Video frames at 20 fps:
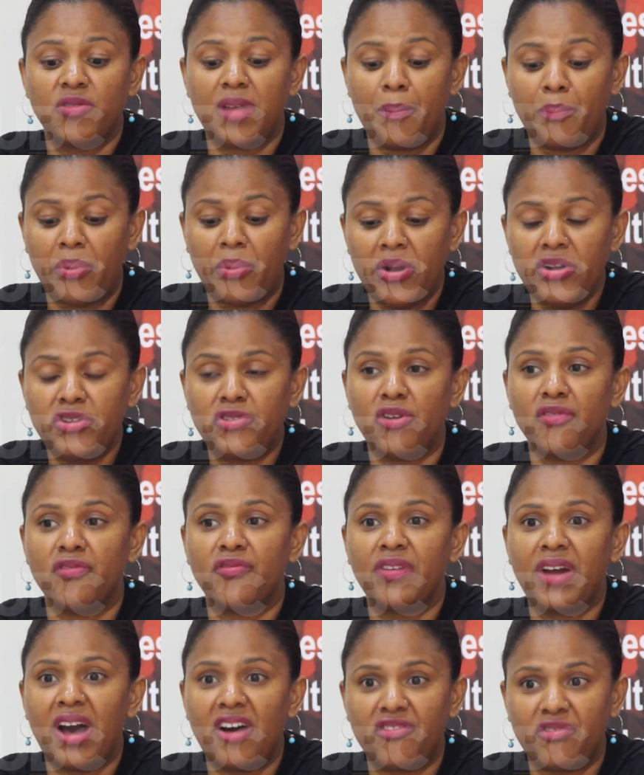the point
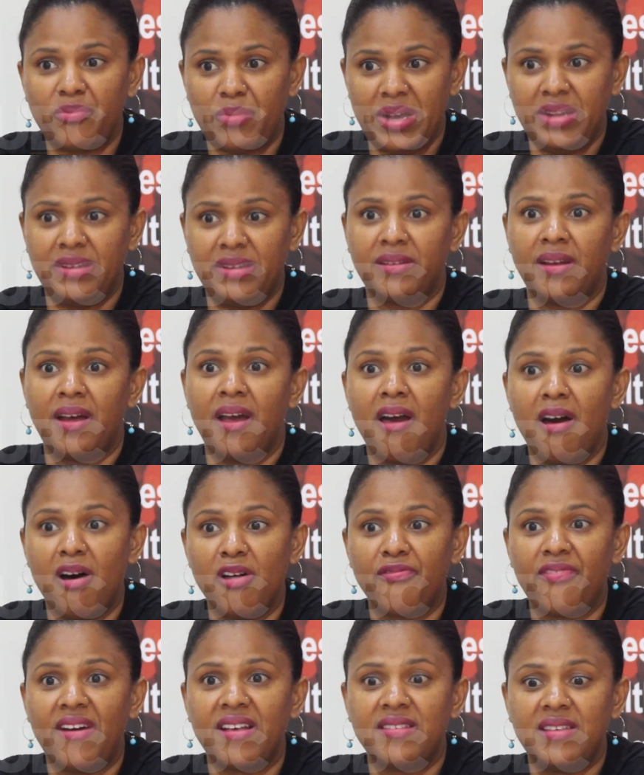of government
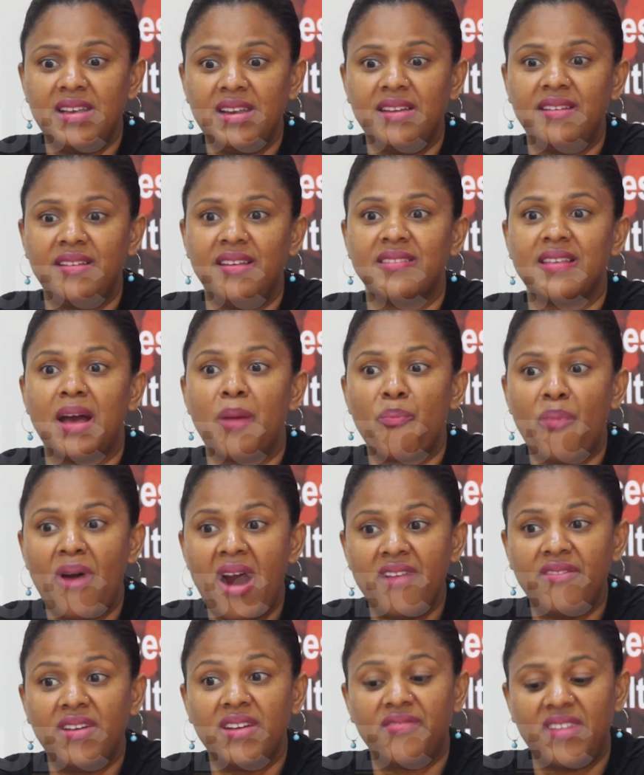health facilities and
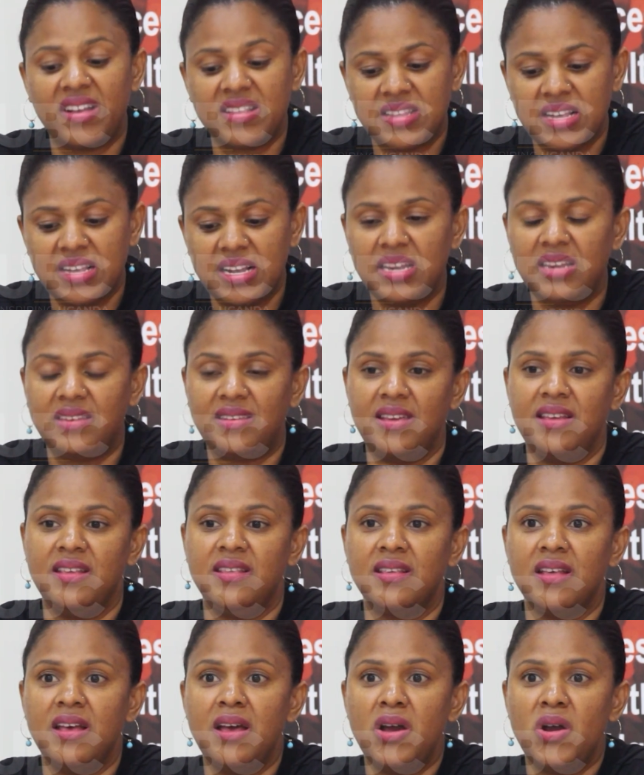private facilities
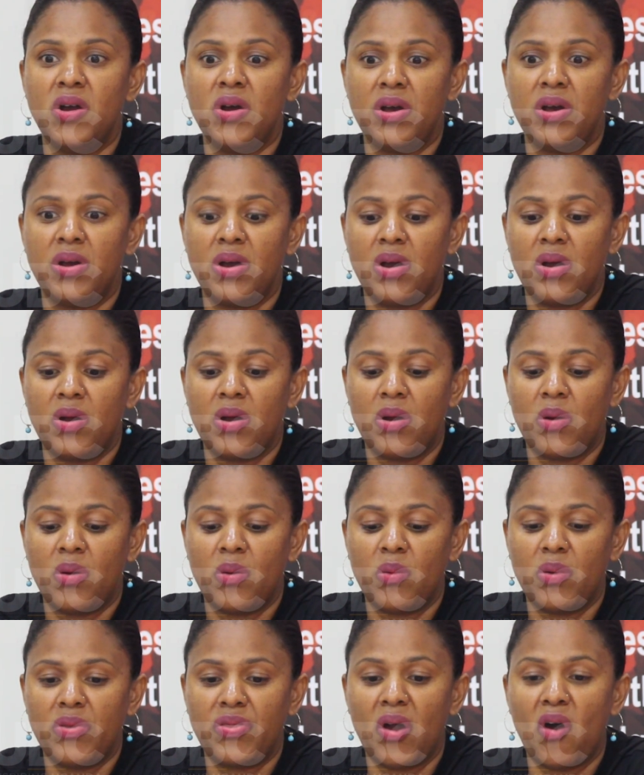
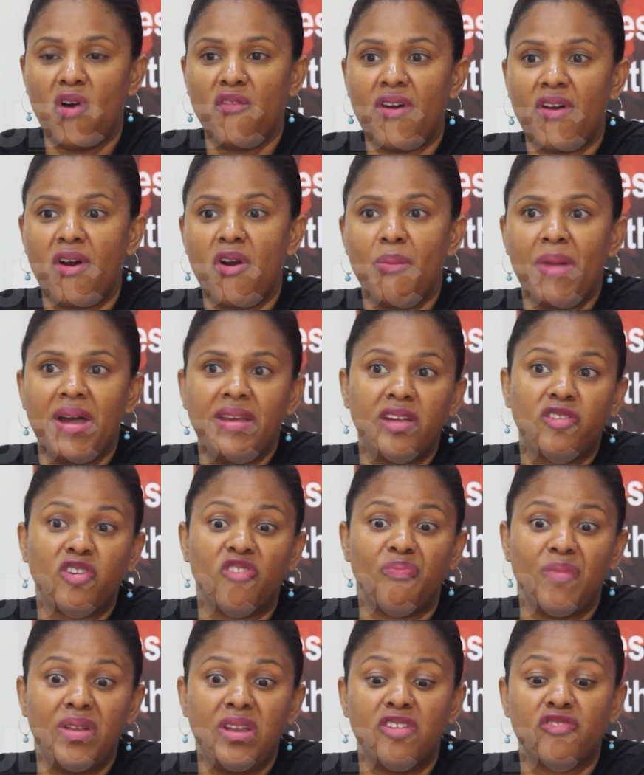with the overall mandate
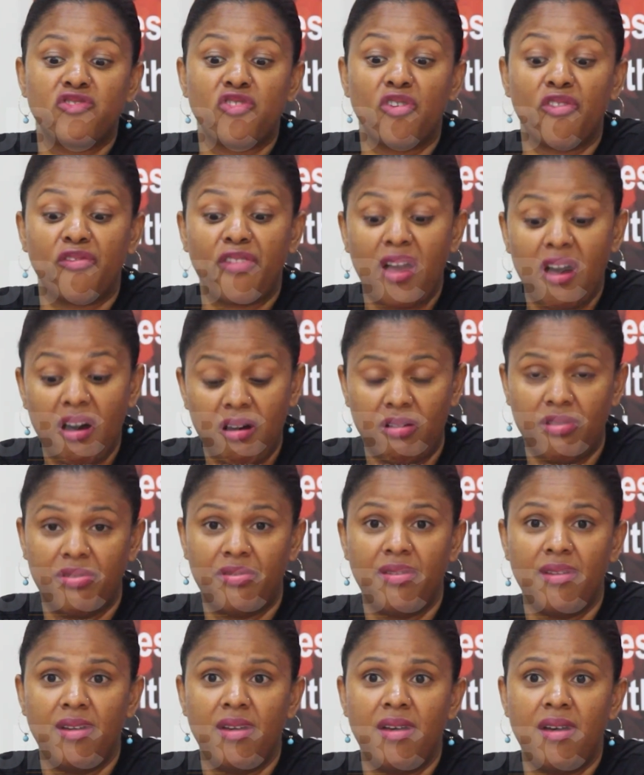of Ministry of Health
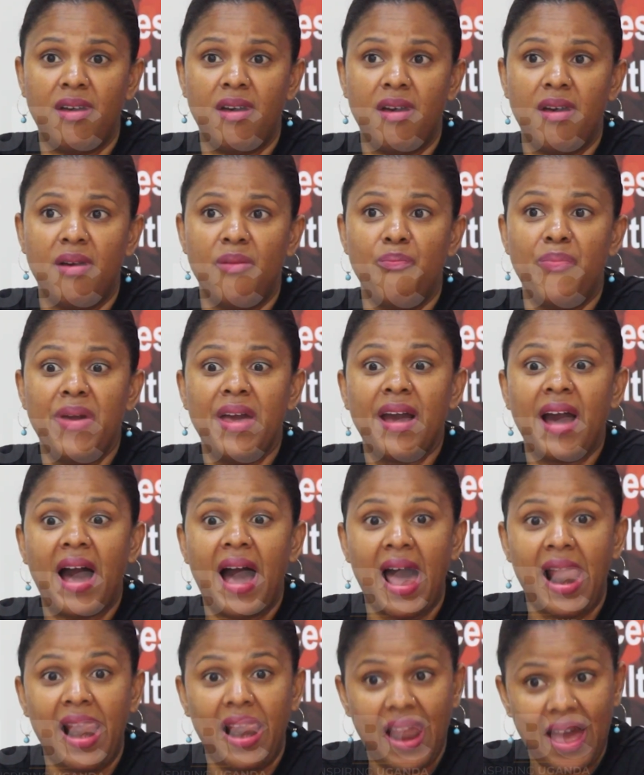being
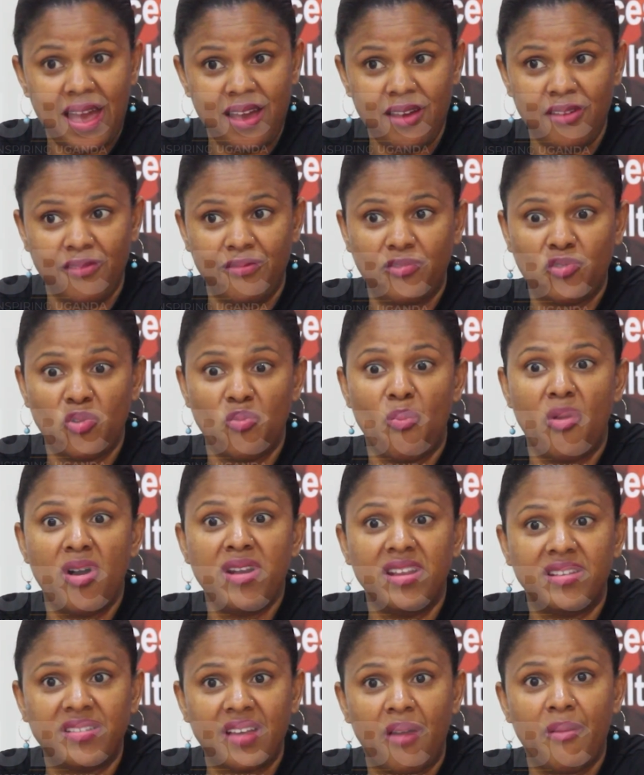alive to
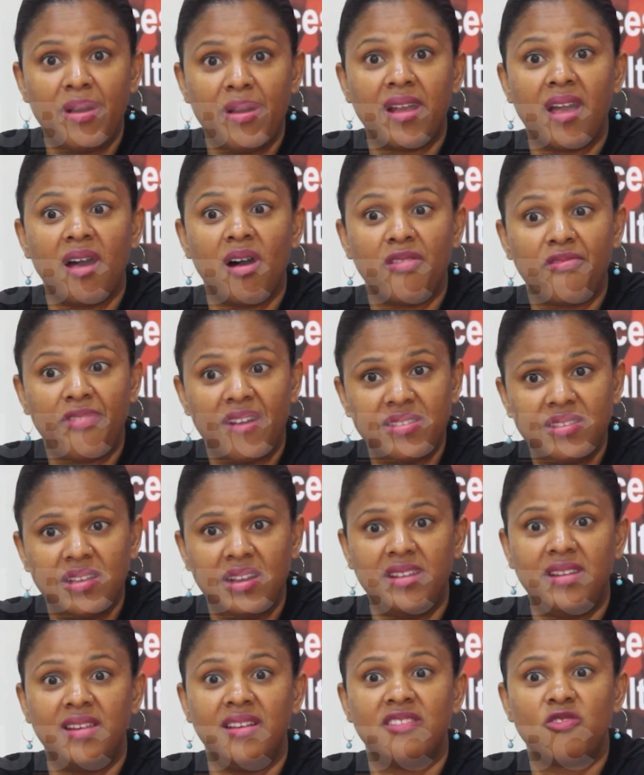monitoring health
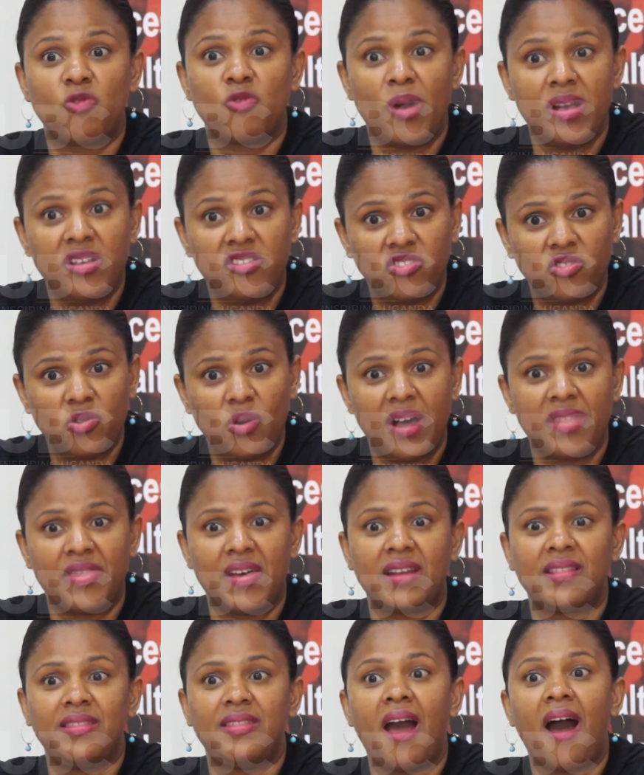facilities to ensure
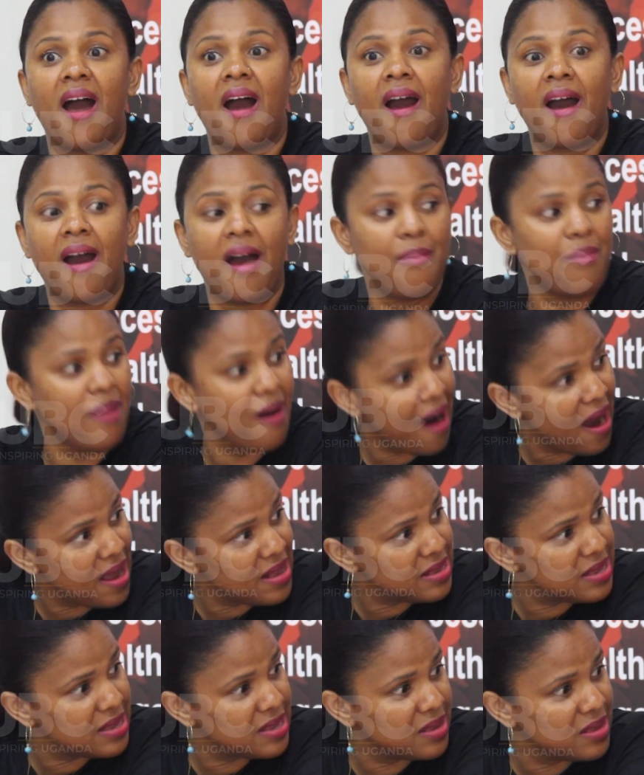that there are
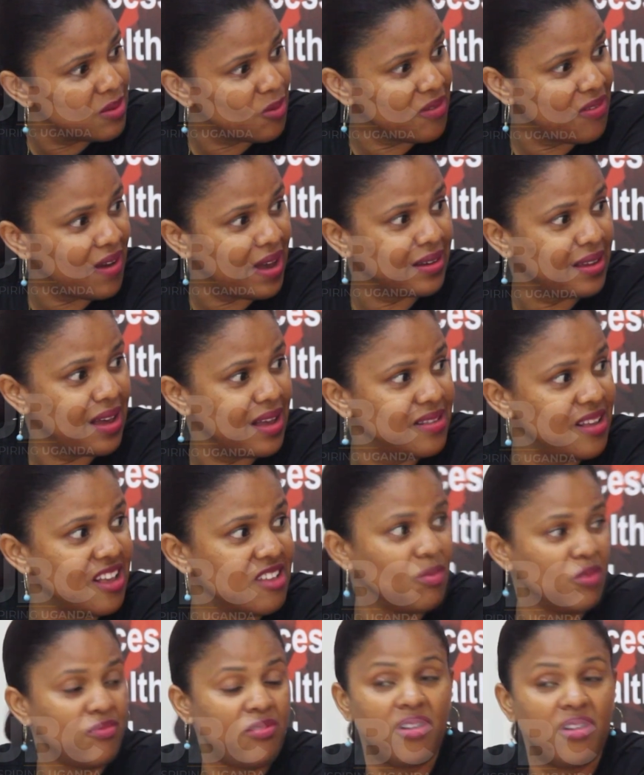cameras. We've had
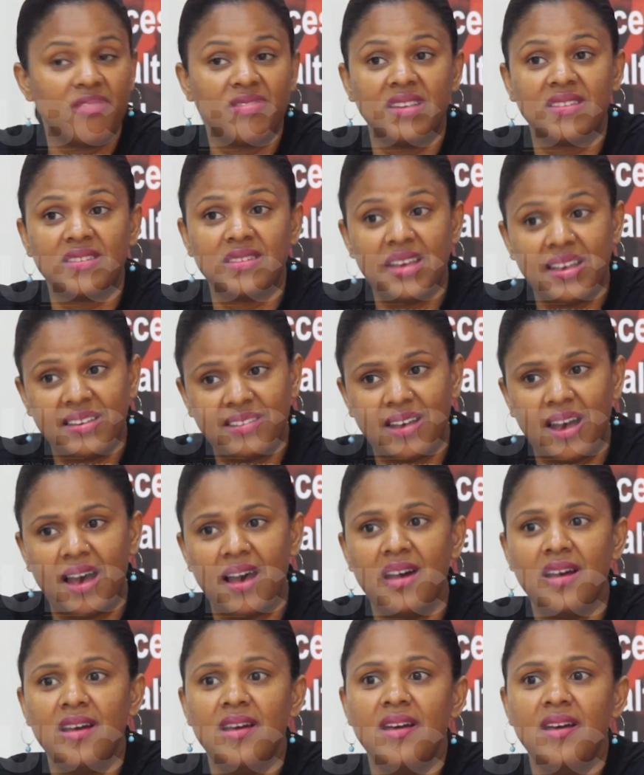cases before of this nature,